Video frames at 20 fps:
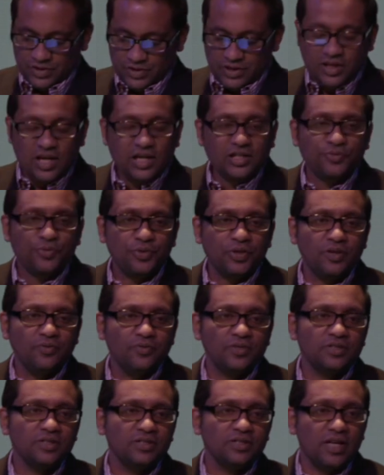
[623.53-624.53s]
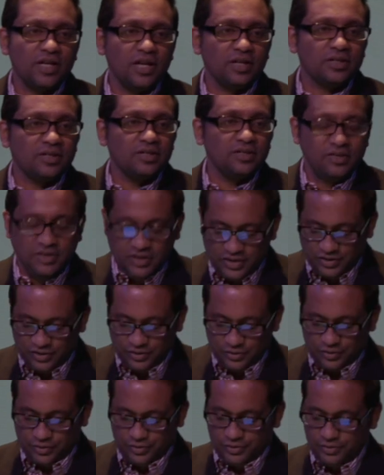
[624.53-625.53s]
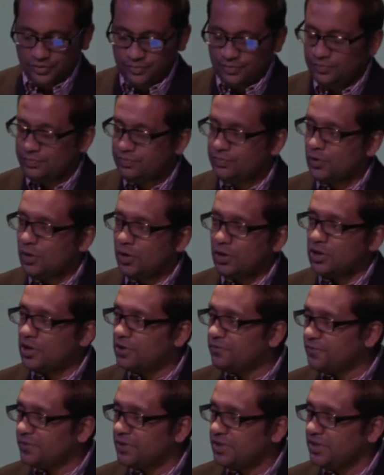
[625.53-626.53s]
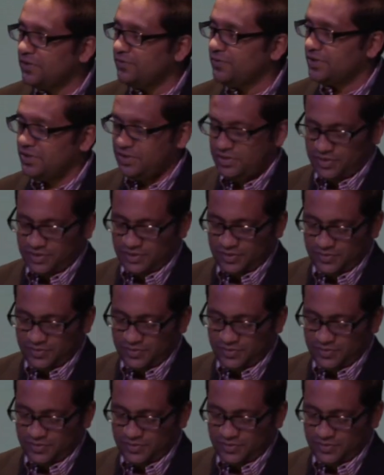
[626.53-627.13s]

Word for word: See, God's forgiveness is not conditional on our forgiveness.